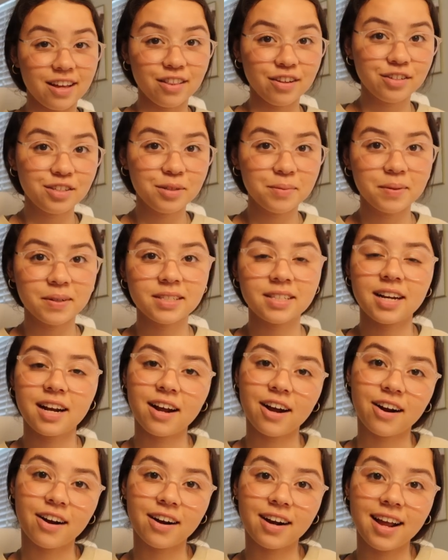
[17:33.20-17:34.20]
the other two books that I
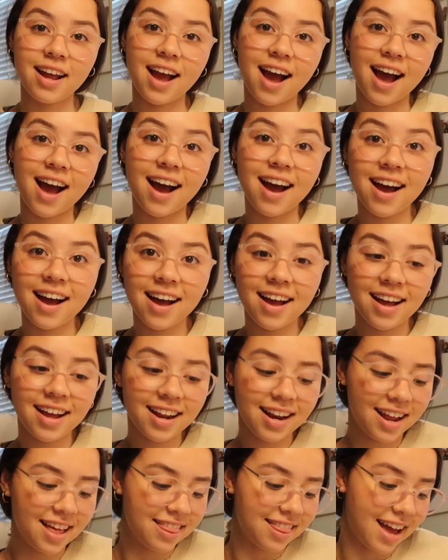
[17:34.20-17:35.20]
already
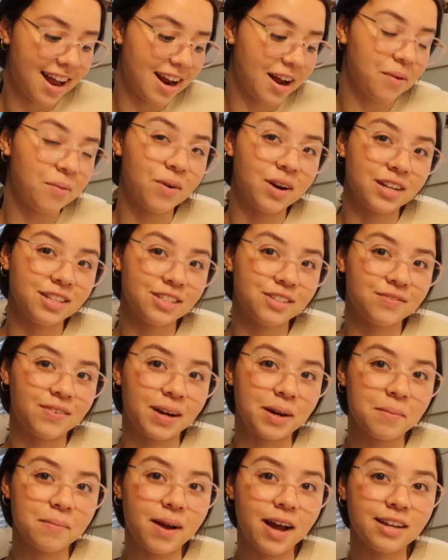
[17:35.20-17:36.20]
had that I wanted to
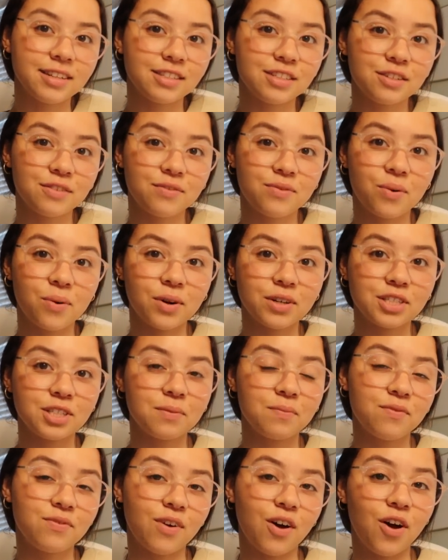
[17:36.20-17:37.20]
recommend for
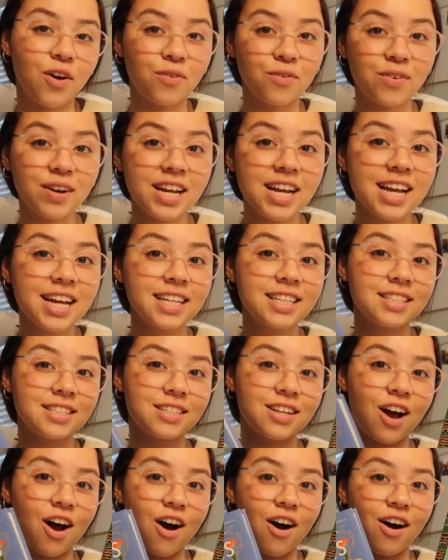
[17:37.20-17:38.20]
some fall
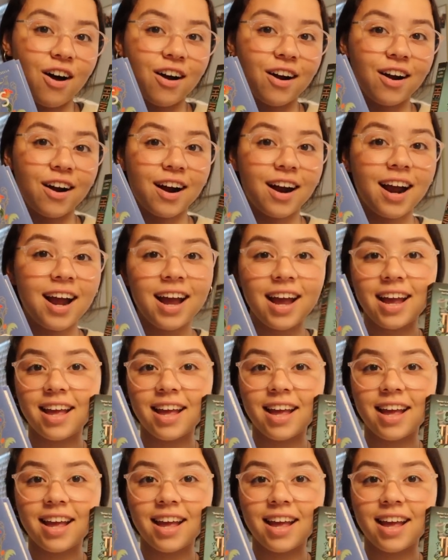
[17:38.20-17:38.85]
reads are